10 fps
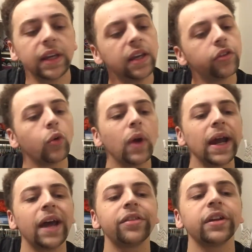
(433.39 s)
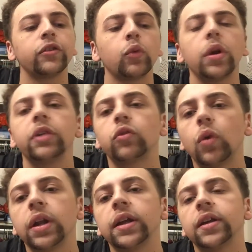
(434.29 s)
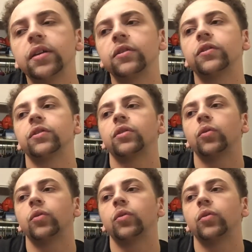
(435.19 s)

Either way, I think 2020 is